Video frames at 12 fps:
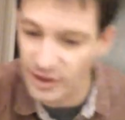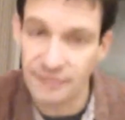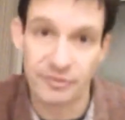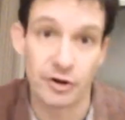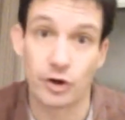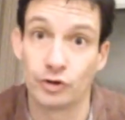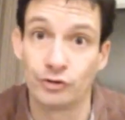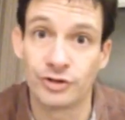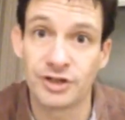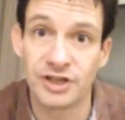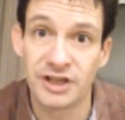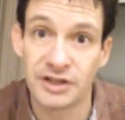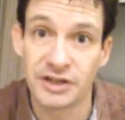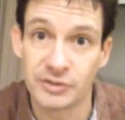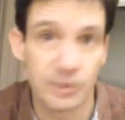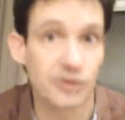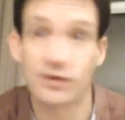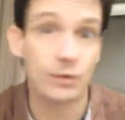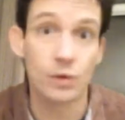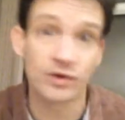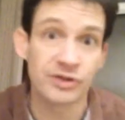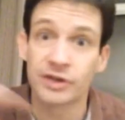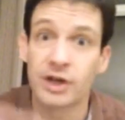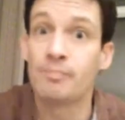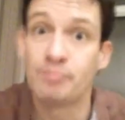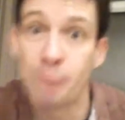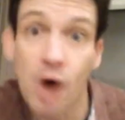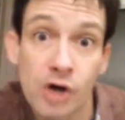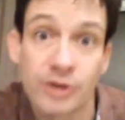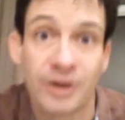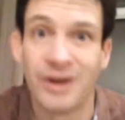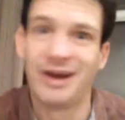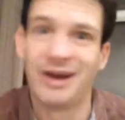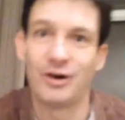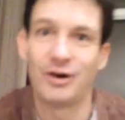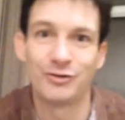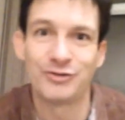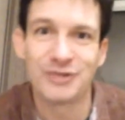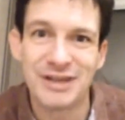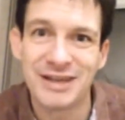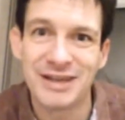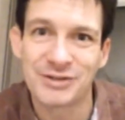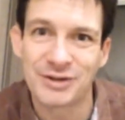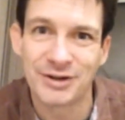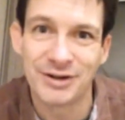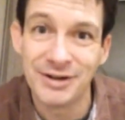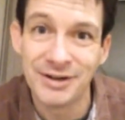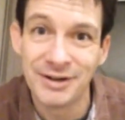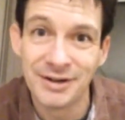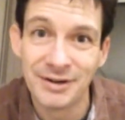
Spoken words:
there for 100 years. Because it wasn't a bog 100 years ago.